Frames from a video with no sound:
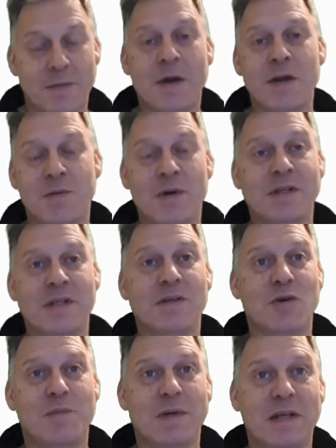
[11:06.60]
I know I didn't
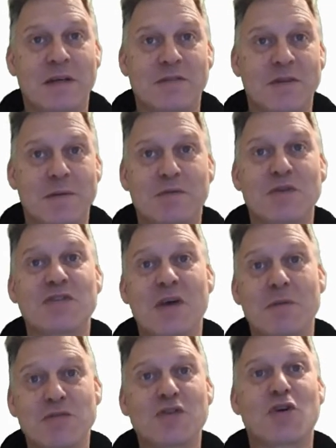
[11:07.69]
copy it last time. I was going to say
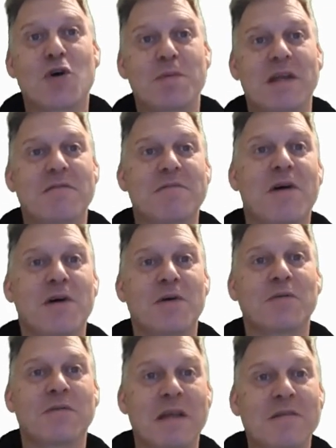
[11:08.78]
I'm just going to copy that file,
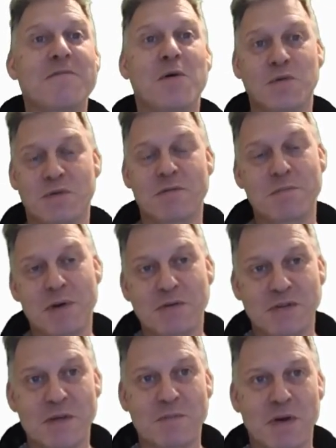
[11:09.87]
that folder and
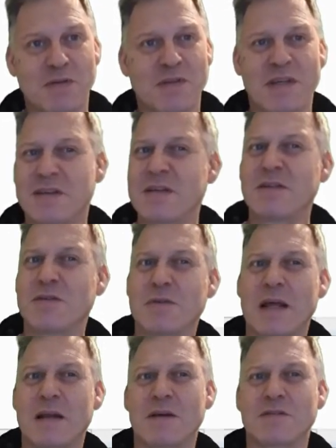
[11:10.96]
post it, but I was thinking I didn't do
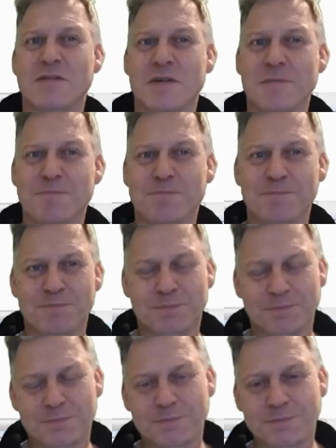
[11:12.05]
that last time.
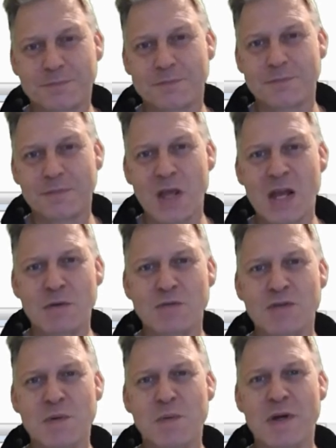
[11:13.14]
And I was
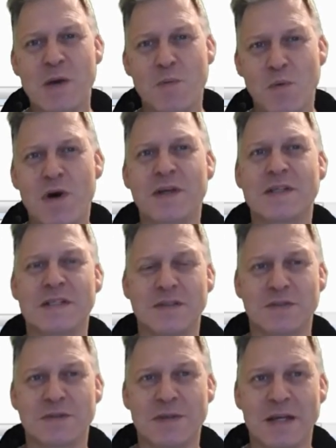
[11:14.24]
trying to work out why I didn't
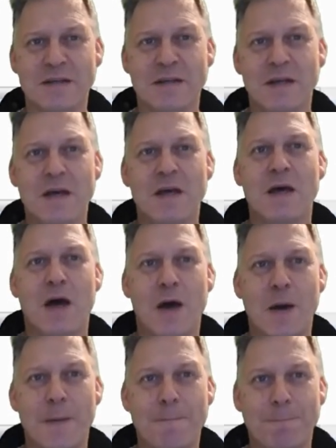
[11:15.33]
do that.
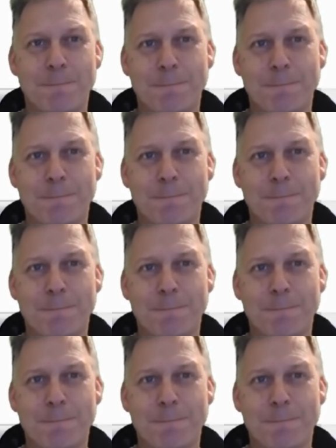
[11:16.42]
Um,